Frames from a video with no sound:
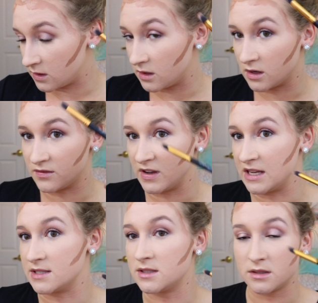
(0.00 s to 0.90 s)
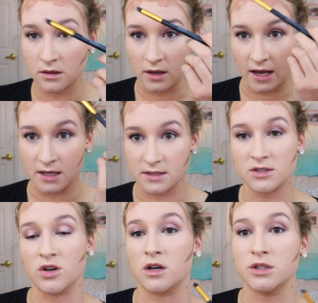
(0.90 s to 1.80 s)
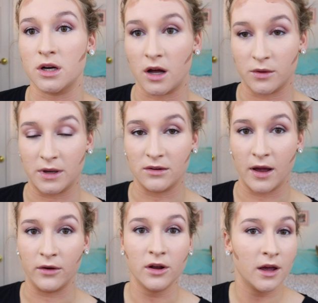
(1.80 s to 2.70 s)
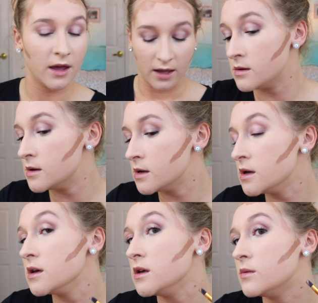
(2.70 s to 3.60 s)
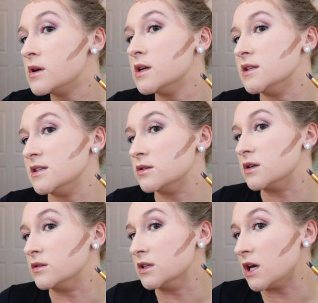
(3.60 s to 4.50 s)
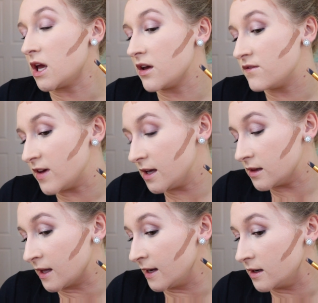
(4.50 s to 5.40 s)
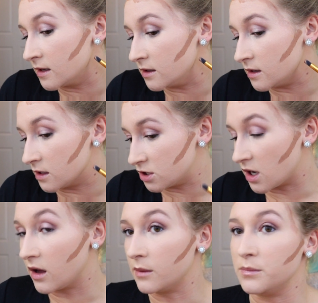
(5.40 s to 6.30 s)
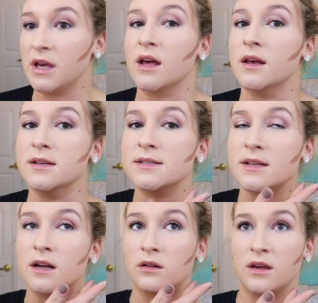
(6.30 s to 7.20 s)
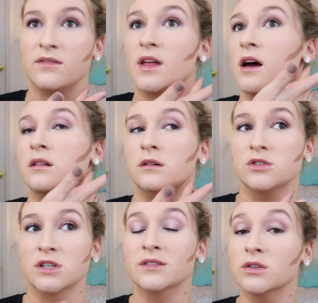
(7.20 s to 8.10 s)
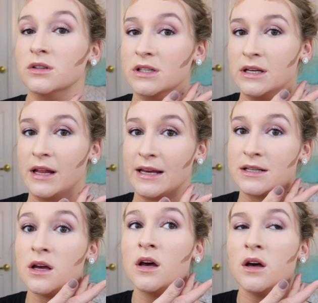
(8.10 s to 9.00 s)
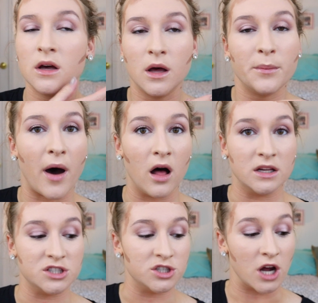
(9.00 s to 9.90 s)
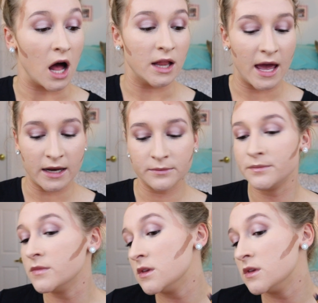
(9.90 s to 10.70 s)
your face has structure all the way around. You want to do a really faint line under your jaw because it'll give that illusion of a really like polished jawline.